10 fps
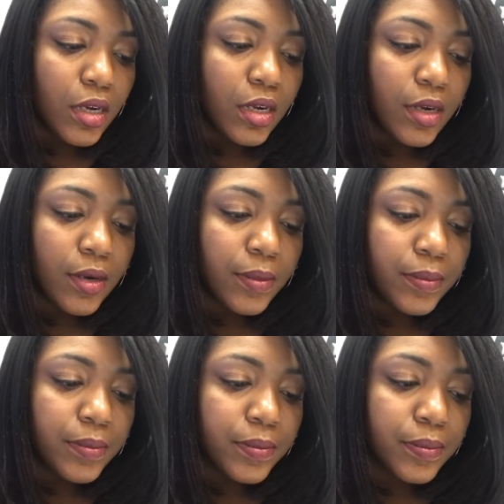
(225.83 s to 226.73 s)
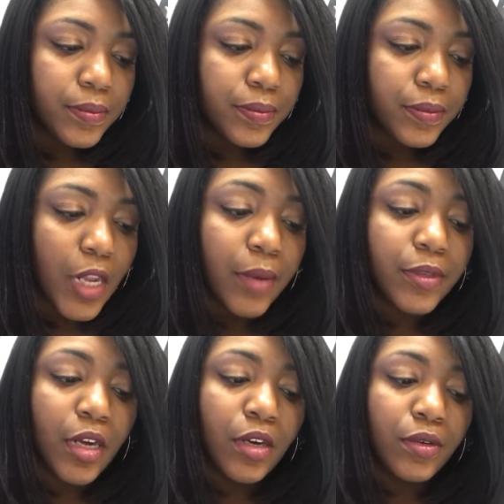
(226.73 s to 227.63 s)
help
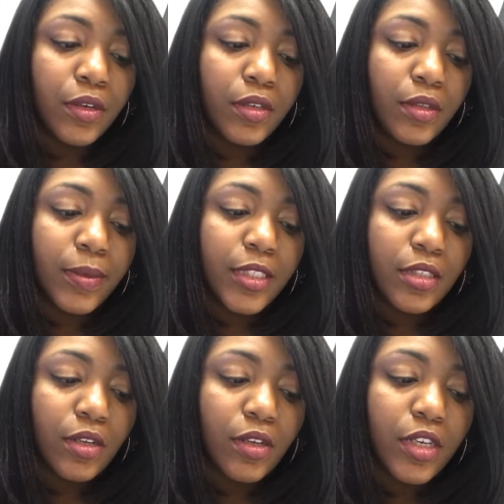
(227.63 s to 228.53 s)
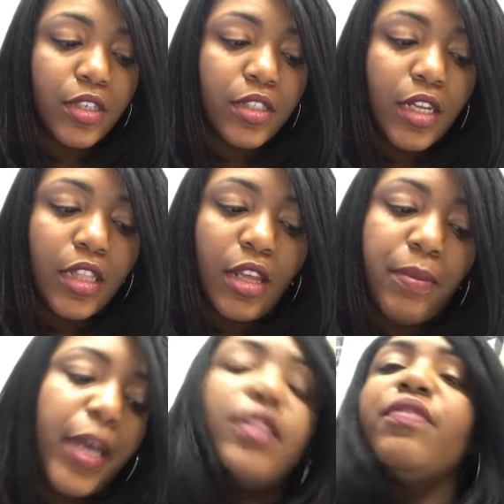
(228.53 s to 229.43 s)
the business owner, understand the
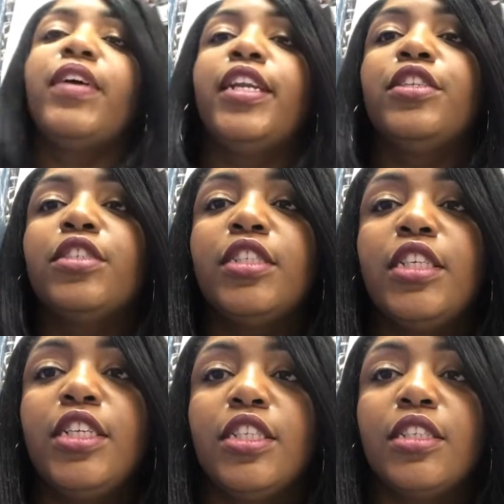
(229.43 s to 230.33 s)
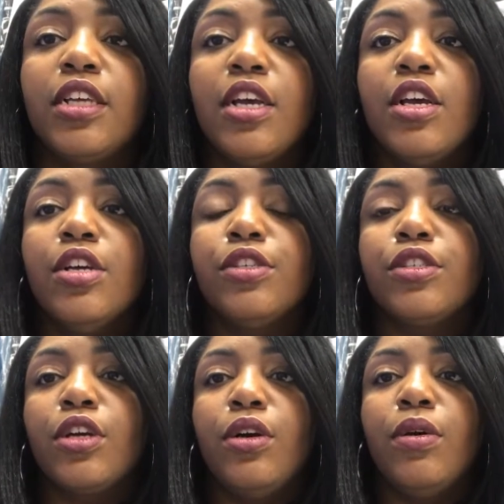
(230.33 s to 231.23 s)
impact of financial decisions.
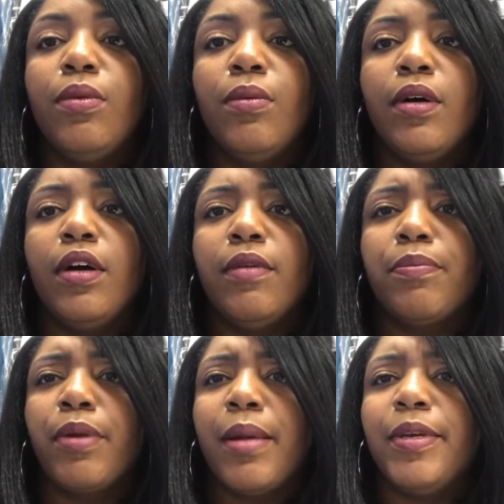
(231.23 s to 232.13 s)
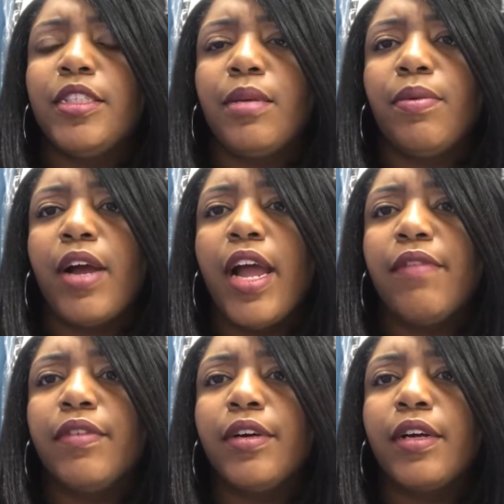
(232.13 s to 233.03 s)
So, prime example, I
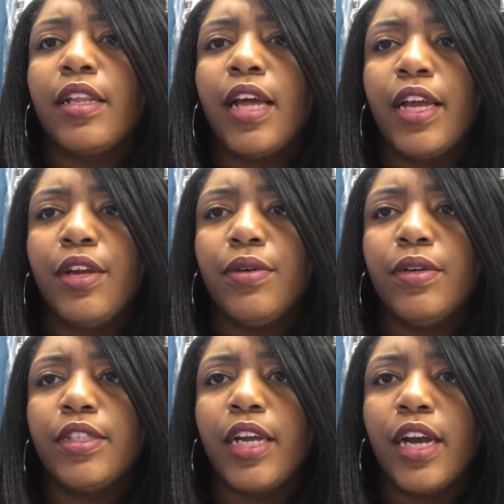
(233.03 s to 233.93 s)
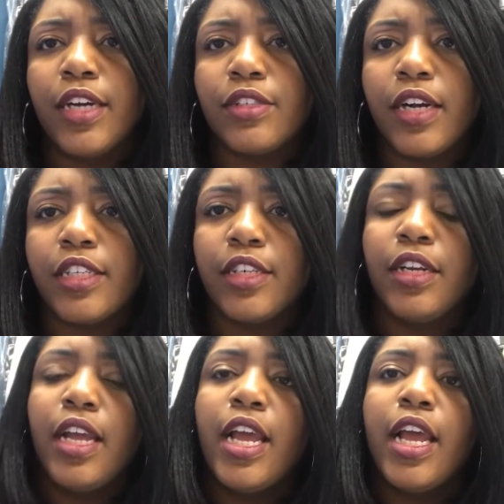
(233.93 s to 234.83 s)
have a client who is a contractor,
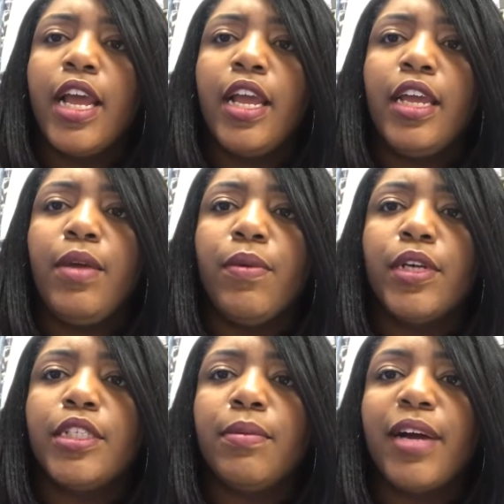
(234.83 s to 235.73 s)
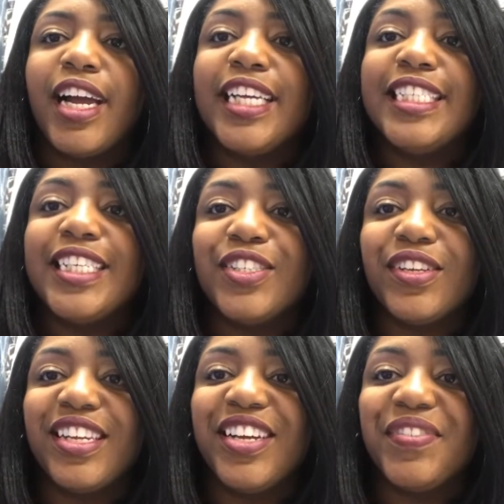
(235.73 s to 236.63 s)
and he wanted to buy a
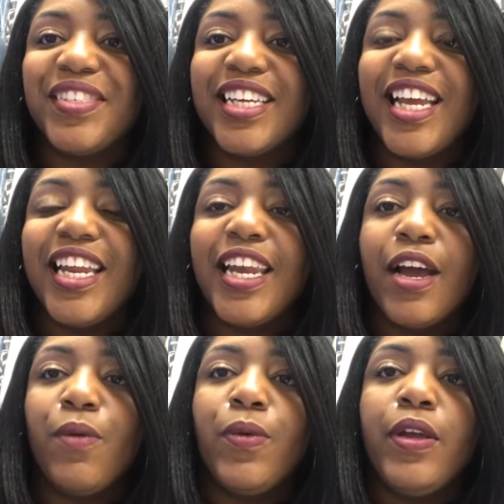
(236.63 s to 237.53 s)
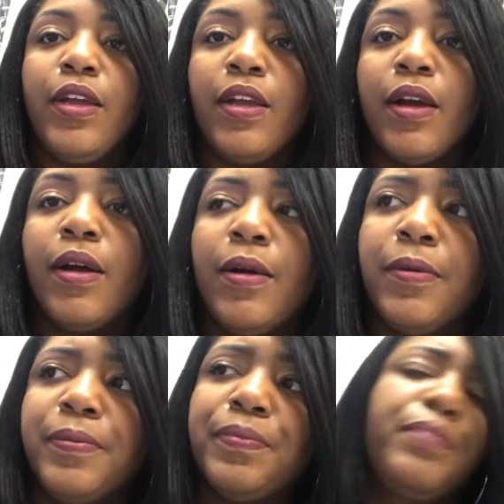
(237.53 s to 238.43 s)
scissor lift. And now
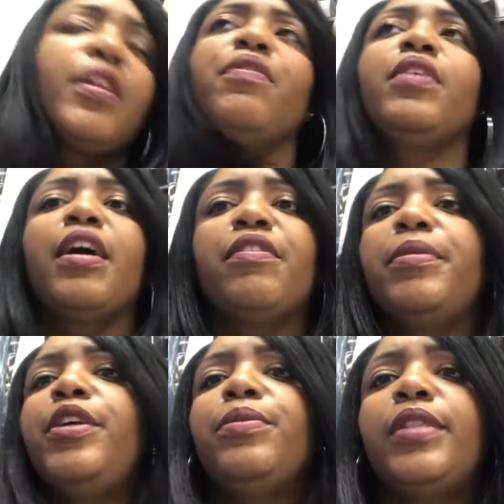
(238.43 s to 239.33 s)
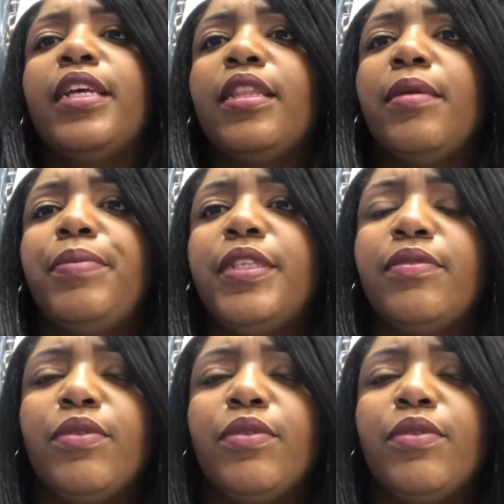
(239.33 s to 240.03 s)
if you're not familiar with that piece